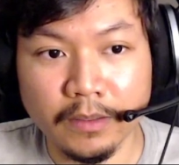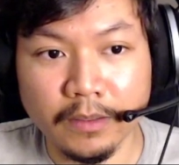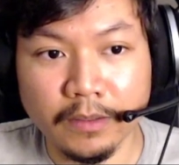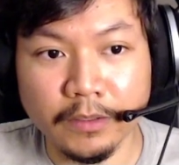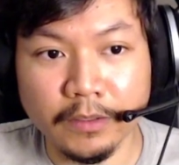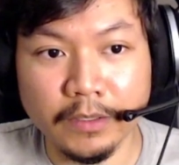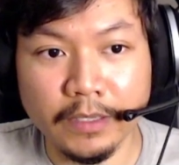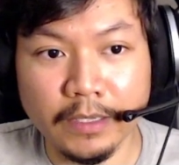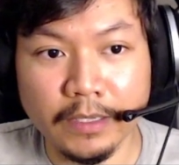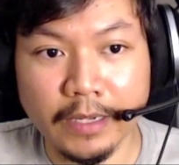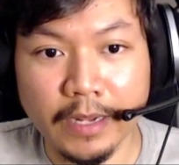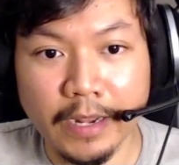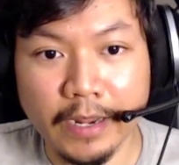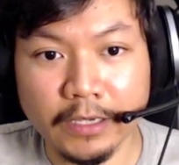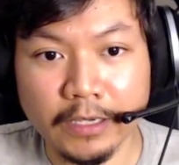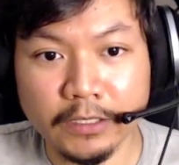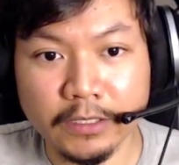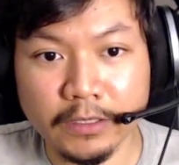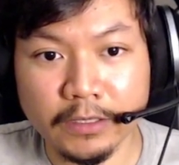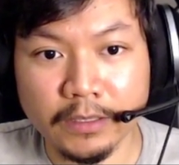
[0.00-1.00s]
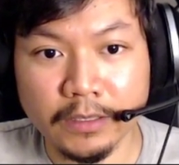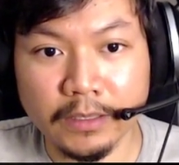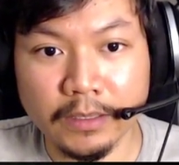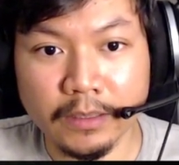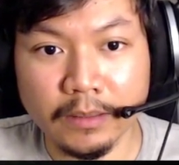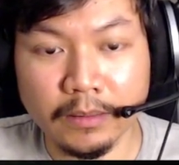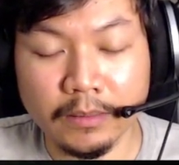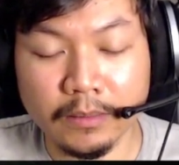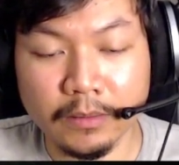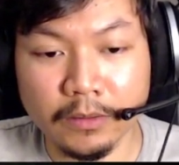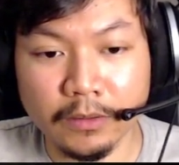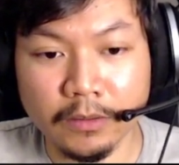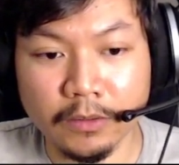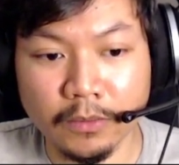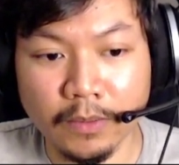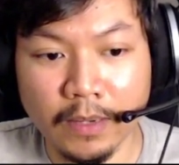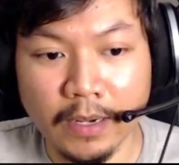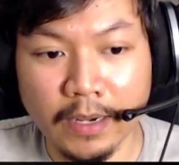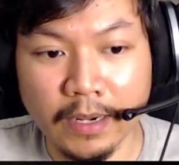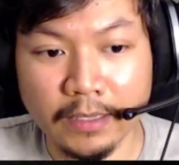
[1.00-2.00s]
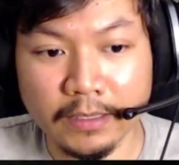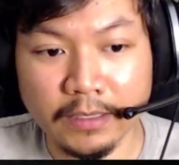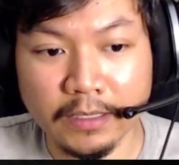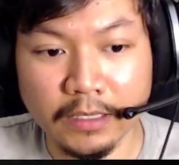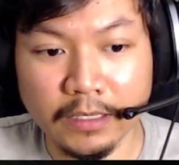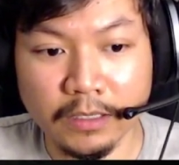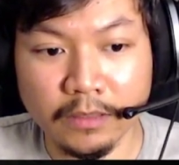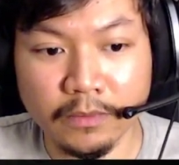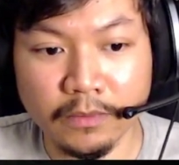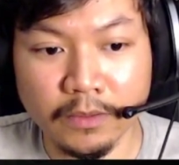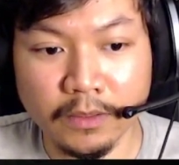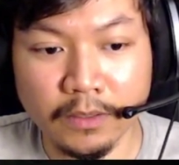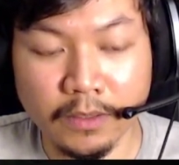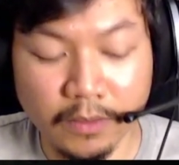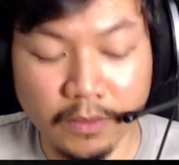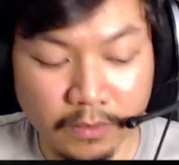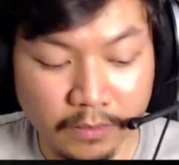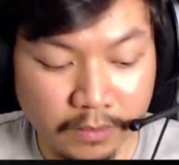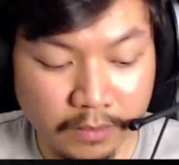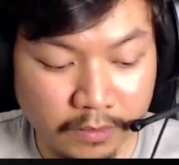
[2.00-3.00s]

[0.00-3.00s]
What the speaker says: you can actually do hotkeys for those.